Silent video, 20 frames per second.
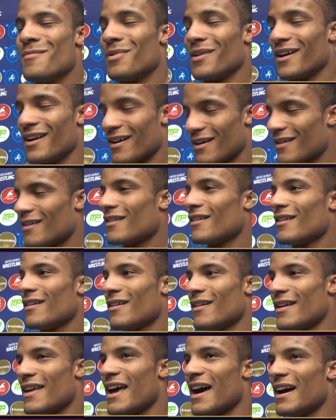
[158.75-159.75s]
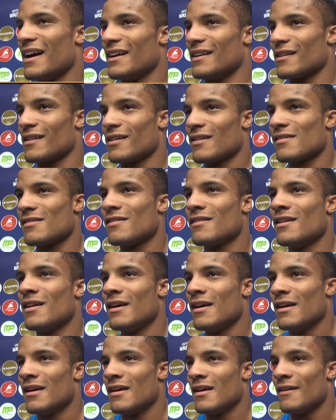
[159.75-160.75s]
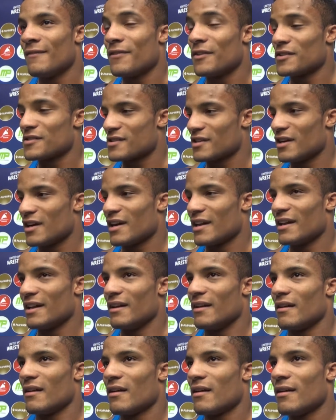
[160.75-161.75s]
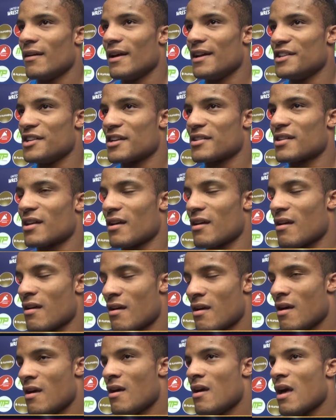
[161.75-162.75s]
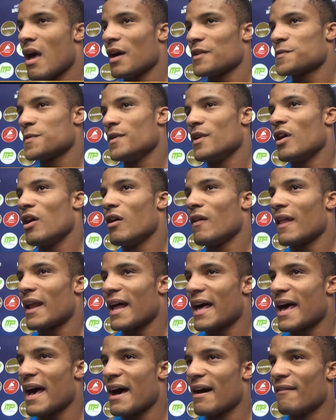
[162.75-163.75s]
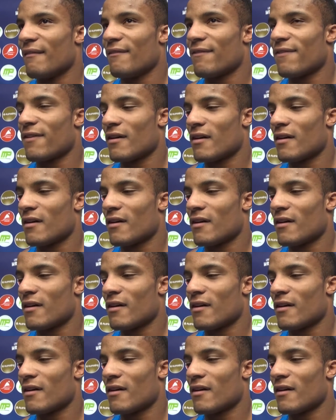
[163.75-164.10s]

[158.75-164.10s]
But, yeah, it feels good, and it just helps me know that I have